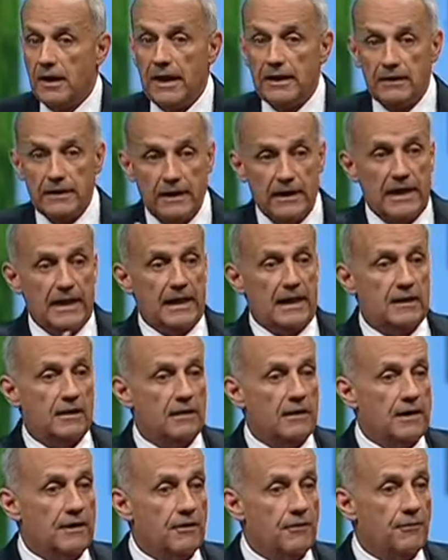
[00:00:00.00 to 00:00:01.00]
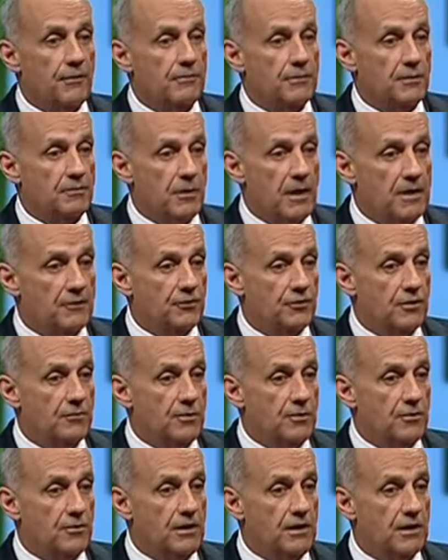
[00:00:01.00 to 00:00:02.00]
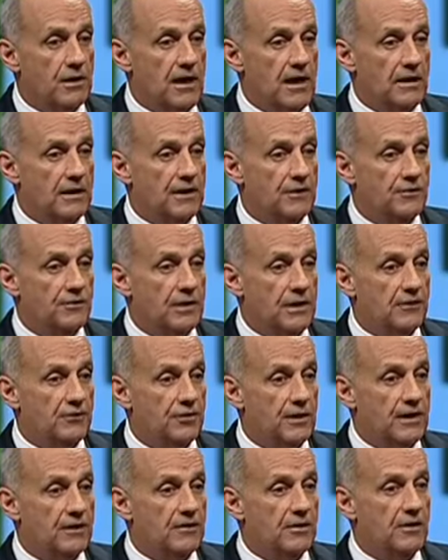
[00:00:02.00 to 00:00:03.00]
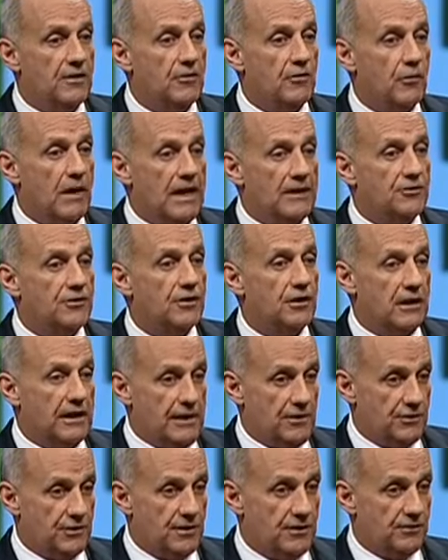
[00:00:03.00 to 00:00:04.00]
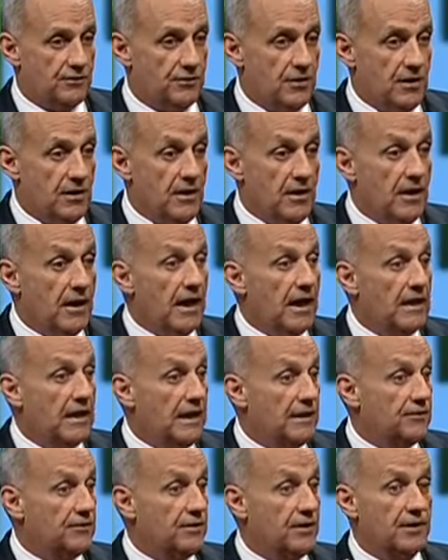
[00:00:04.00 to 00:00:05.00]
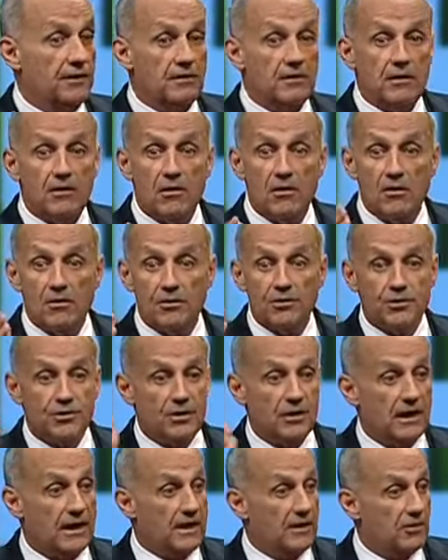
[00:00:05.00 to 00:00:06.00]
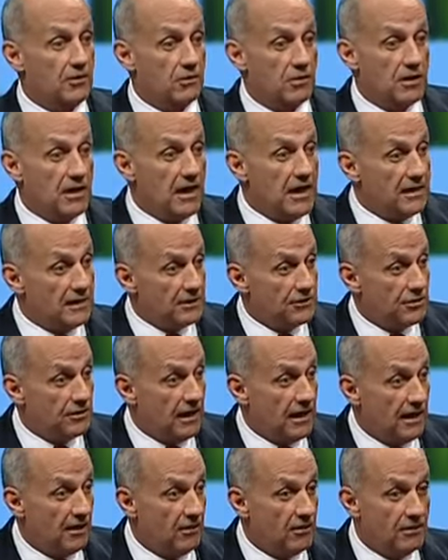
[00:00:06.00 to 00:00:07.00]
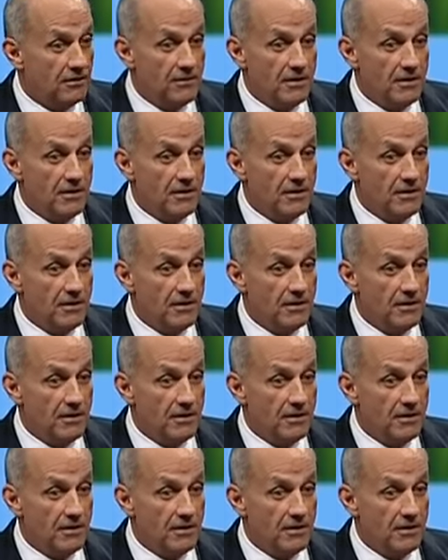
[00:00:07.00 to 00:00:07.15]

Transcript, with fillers: And then I got a letter from the Bronx Community College that said, Congratulations. And I said, Oh shit, I got to go to college now.